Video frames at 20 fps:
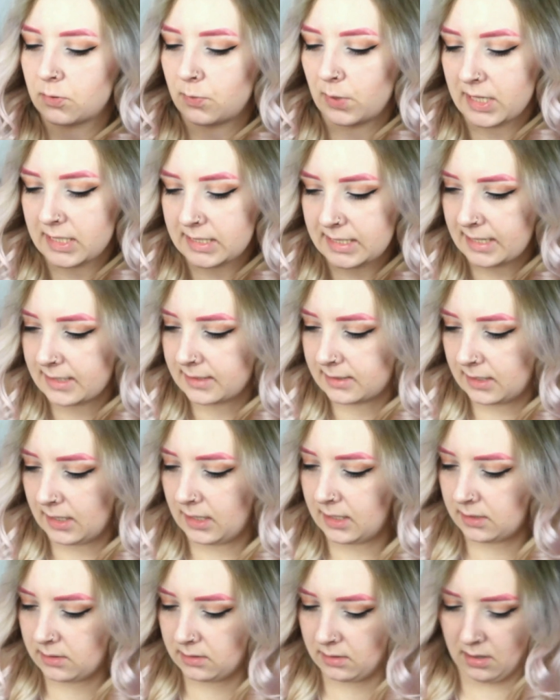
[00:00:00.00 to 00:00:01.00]
looks really
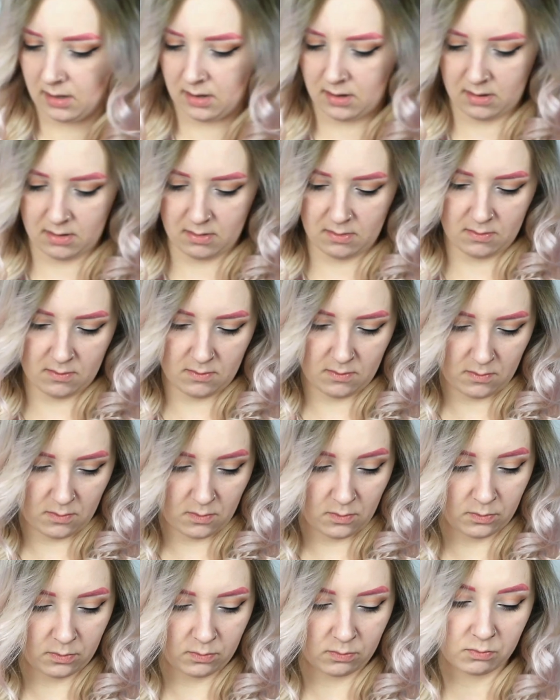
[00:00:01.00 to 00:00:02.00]
tasty,
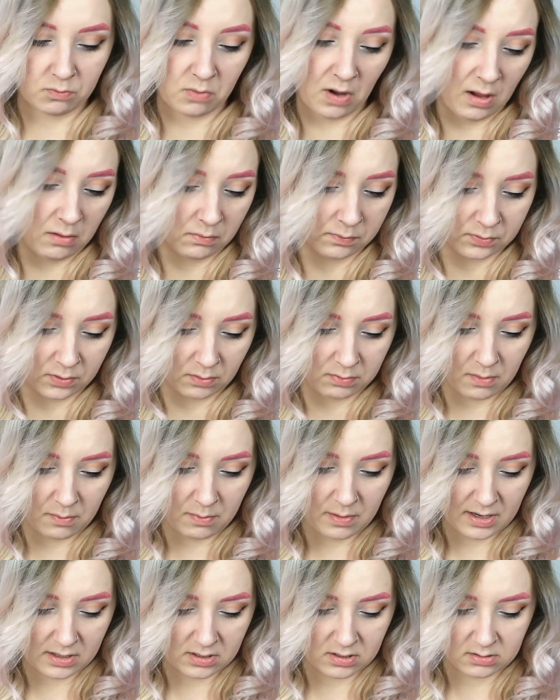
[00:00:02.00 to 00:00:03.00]
so I'll
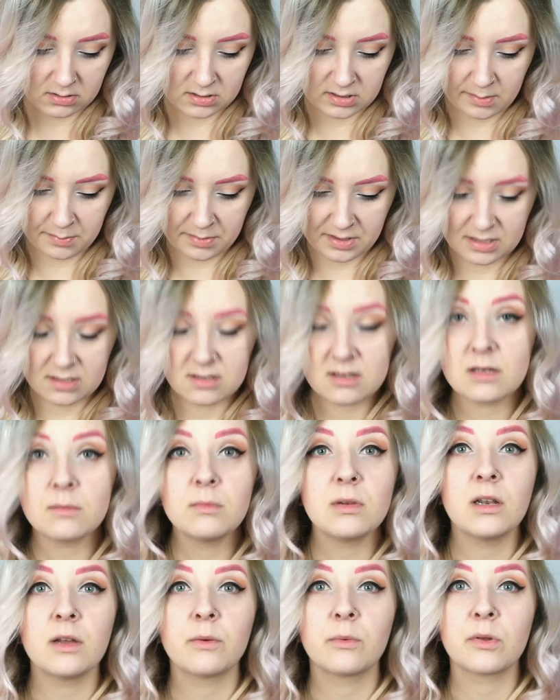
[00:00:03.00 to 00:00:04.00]
probably do something
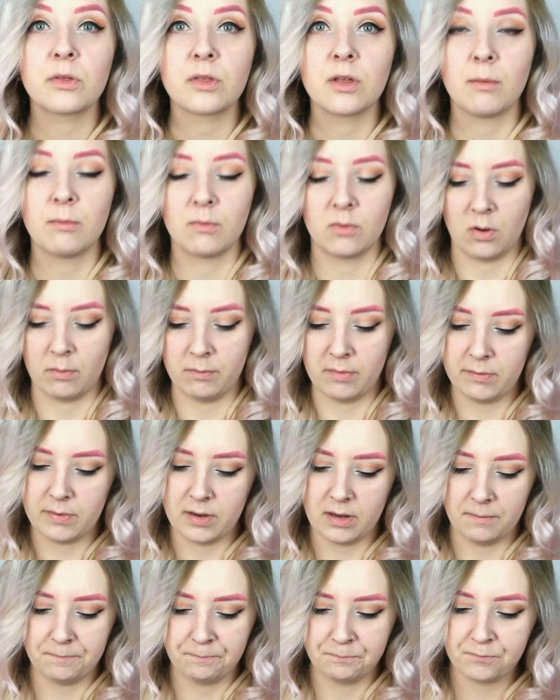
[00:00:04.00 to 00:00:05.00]
similar with them, or
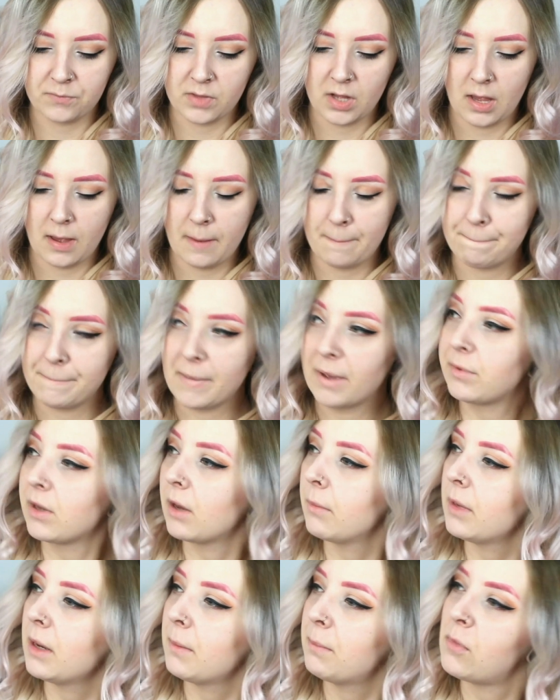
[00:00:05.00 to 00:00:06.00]
maybe
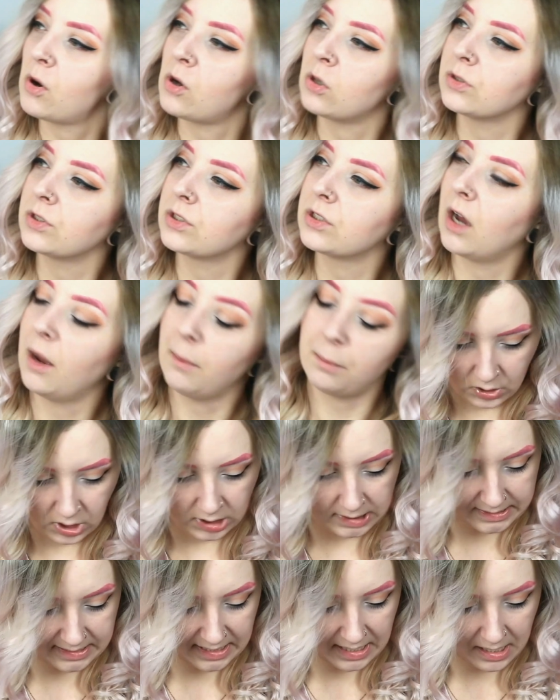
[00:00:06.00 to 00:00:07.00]
a meatball stuff. We're
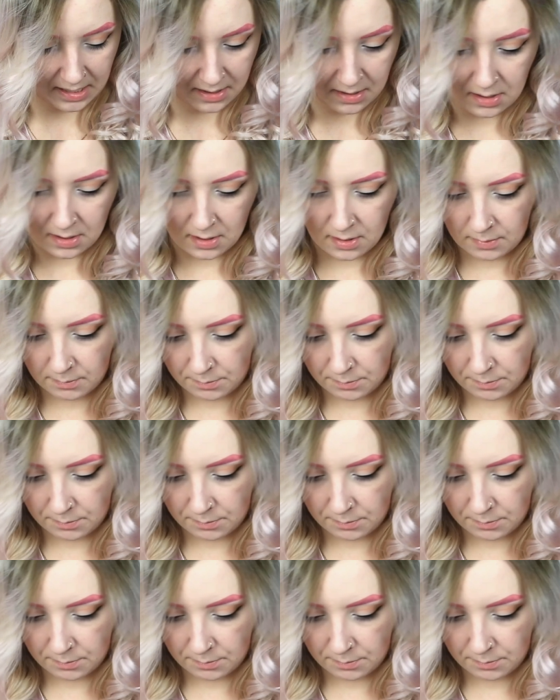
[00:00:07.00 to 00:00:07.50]
gonna see.